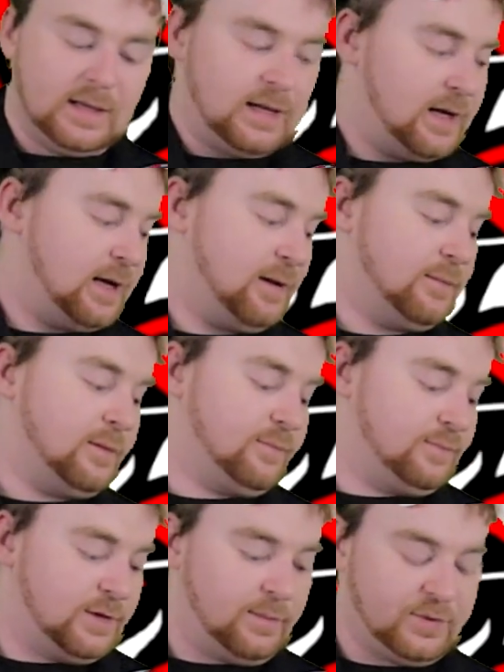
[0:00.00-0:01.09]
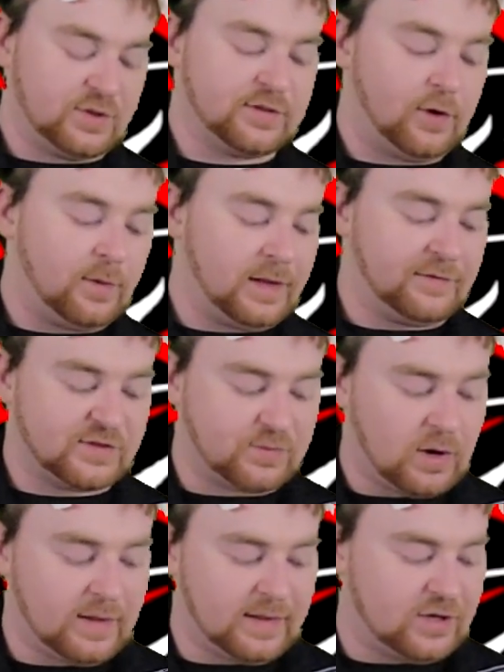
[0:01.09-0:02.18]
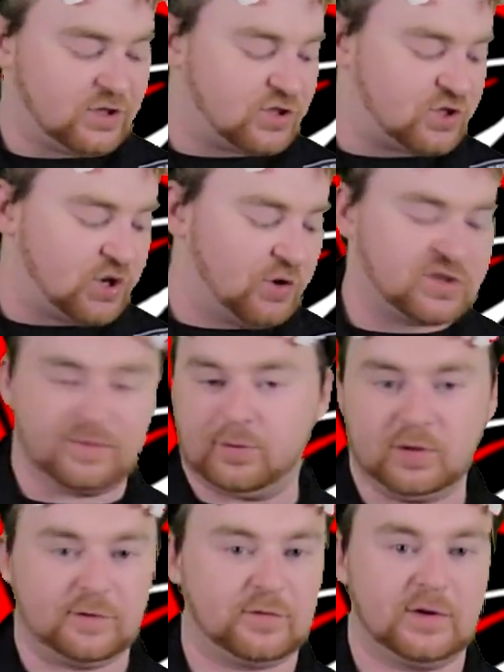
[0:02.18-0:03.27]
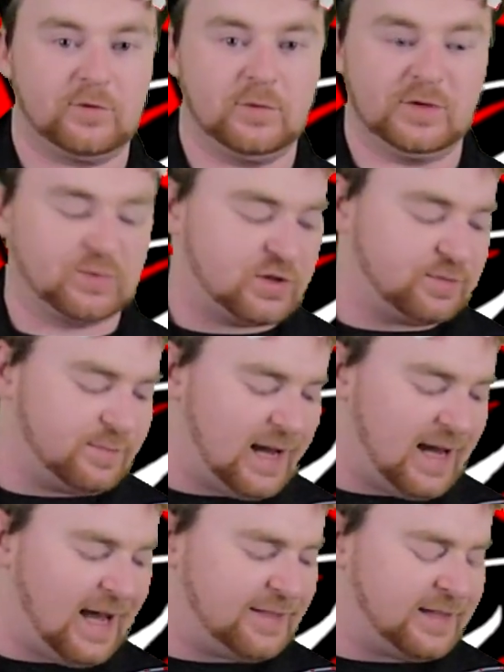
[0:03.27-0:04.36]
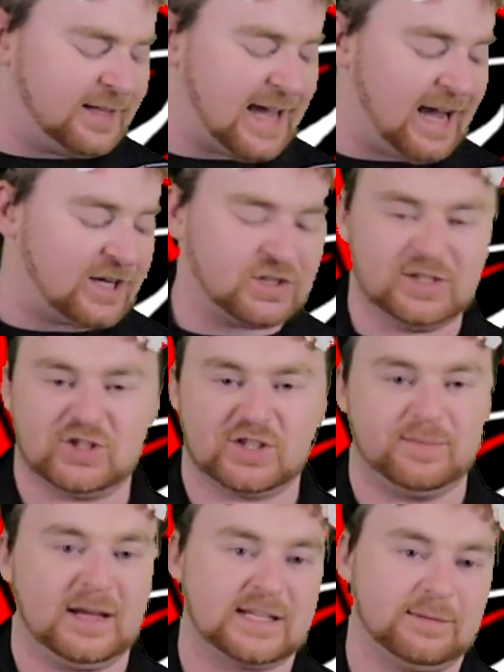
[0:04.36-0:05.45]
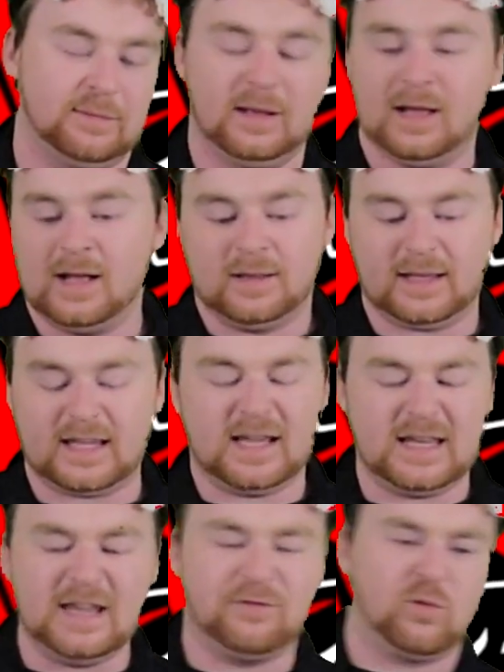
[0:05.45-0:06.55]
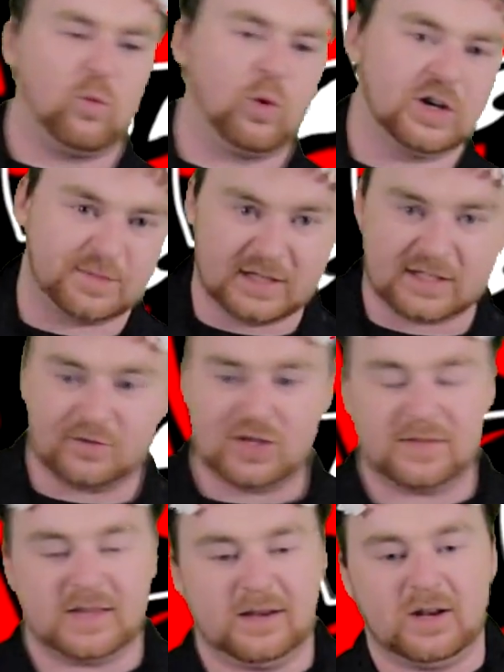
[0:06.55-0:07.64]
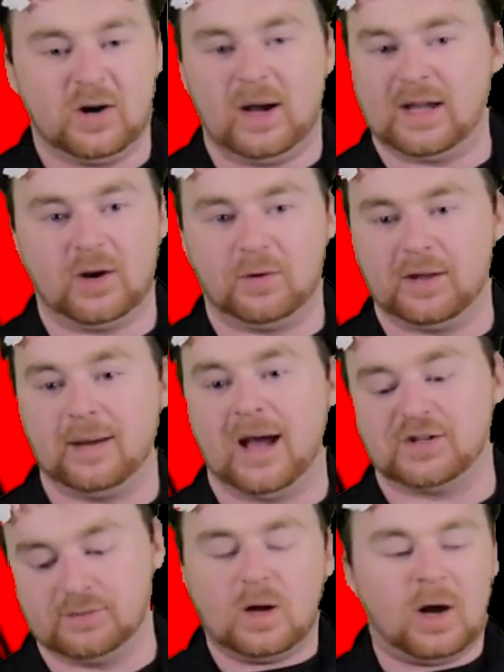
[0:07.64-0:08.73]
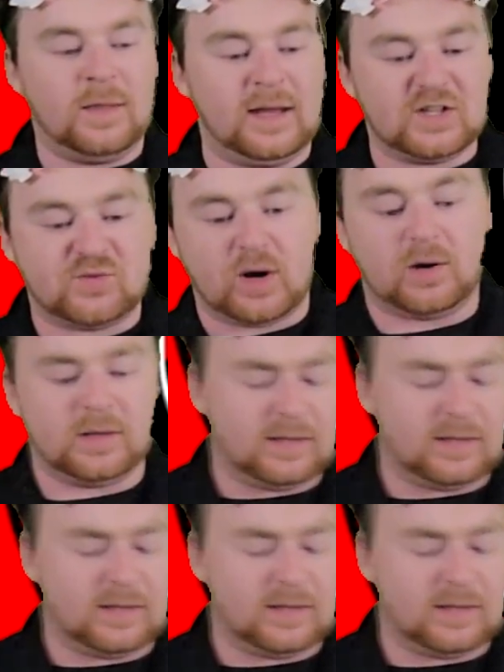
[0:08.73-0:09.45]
uh, abusive home life as well, and then just chose to proliferate rumors, which I think actually just makes him like an even worse piece of shit than, you know, I can already imagine. On that as well,